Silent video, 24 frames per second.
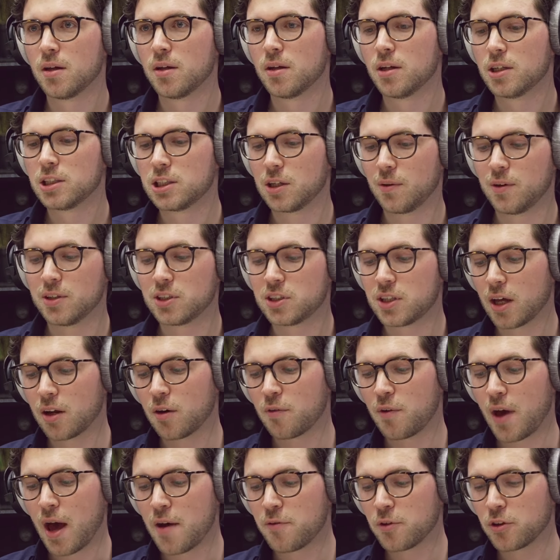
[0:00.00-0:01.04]
So instead of
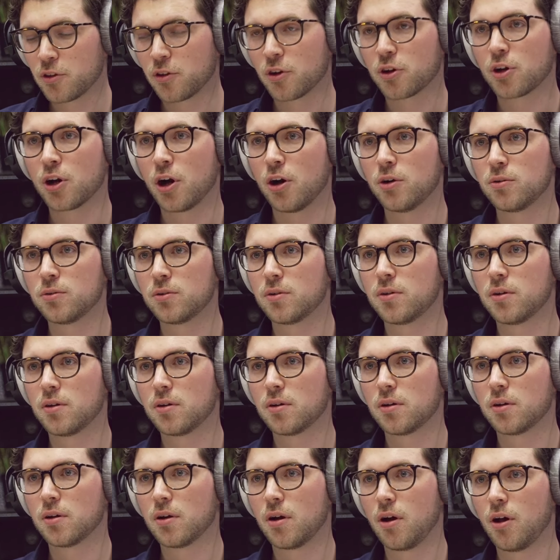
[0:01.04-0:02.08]
having to code
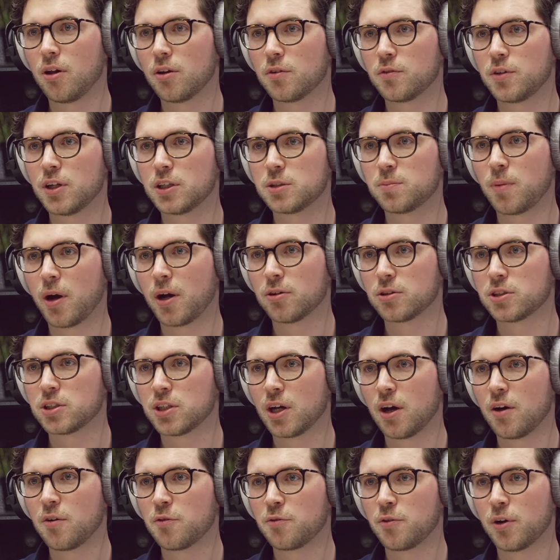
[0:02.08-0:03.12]
all of this by
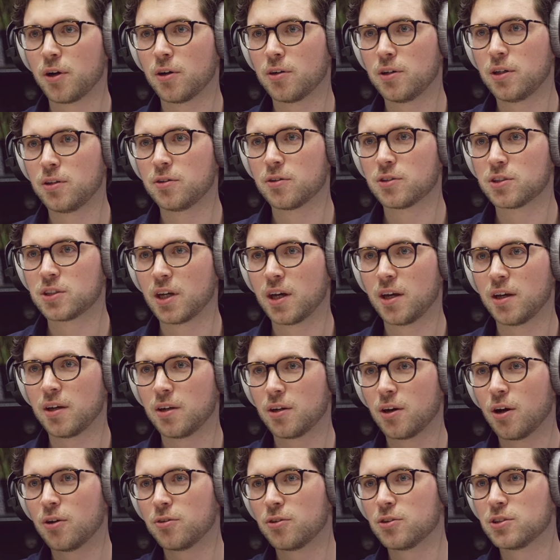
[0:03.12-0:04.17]
yourself, where you need to say,
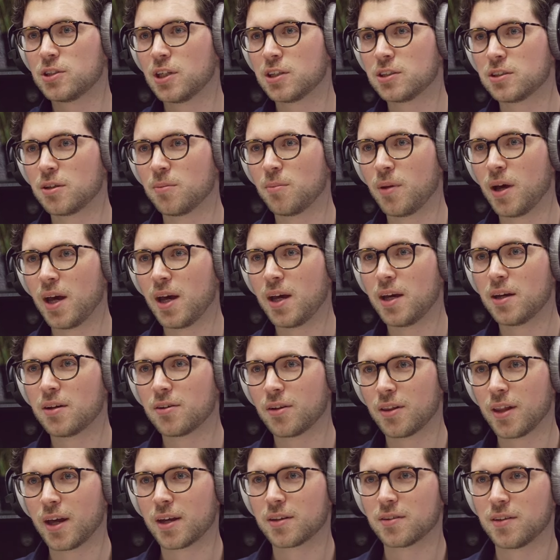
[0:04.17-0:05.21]
go to system A,
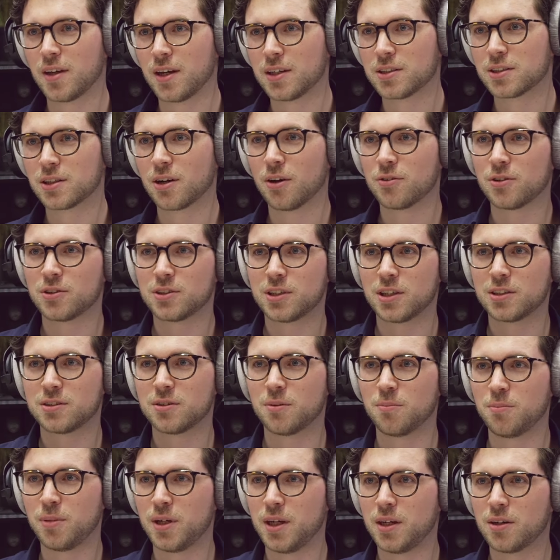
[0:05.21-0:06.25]
collect this, go to
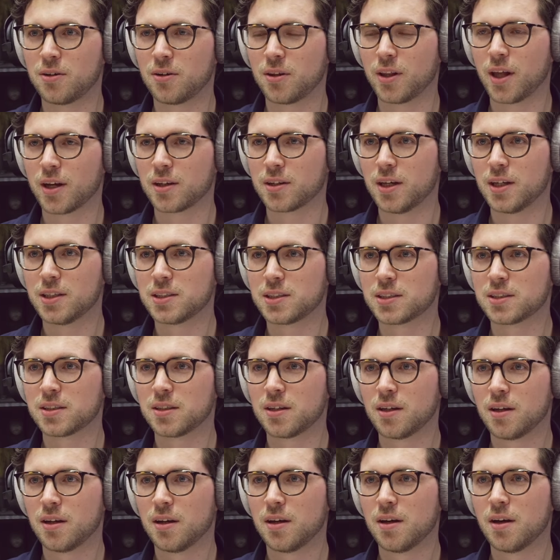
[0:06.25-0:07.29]
system B, collect this,
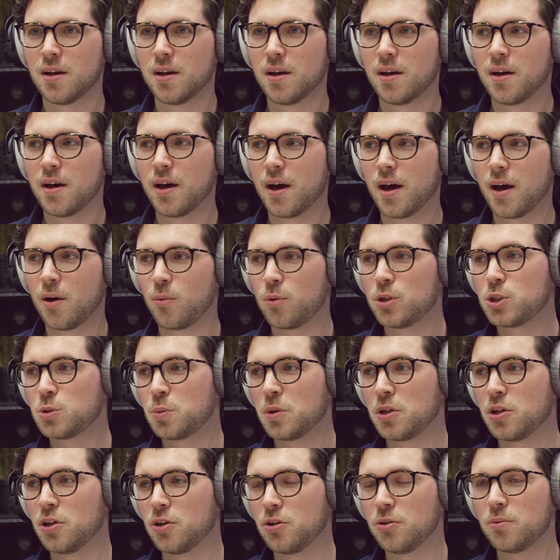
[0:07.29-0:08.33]
which
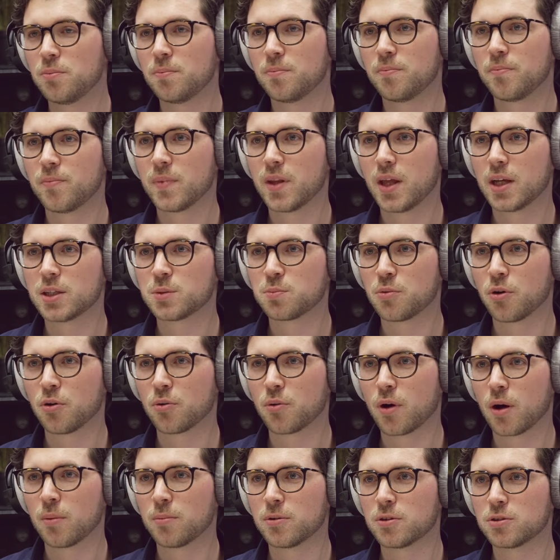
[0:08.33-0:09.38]
we do as
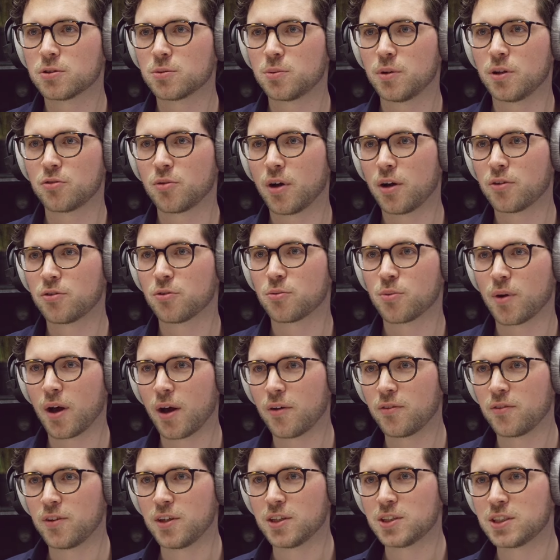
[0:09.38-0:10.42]
programmers. We try to
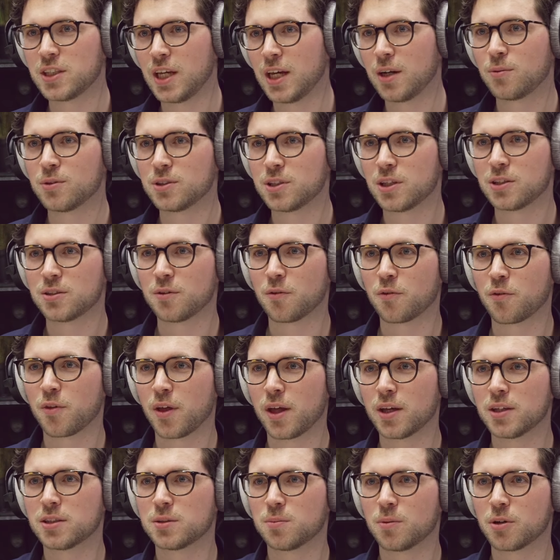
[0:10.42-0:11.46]
write these sequences of
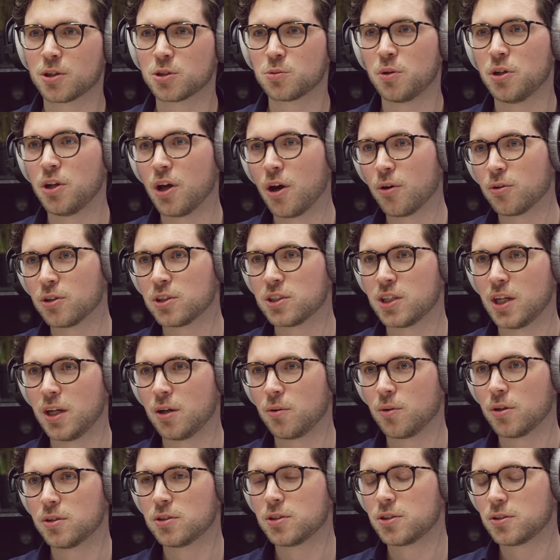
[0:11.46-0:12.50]
things because we know the
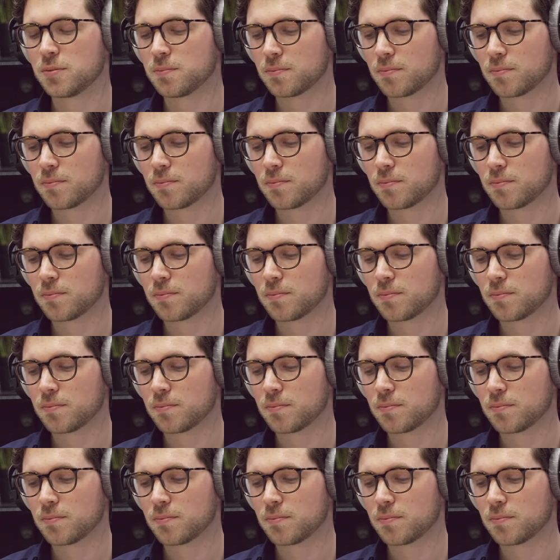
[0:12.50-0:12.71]
sequence.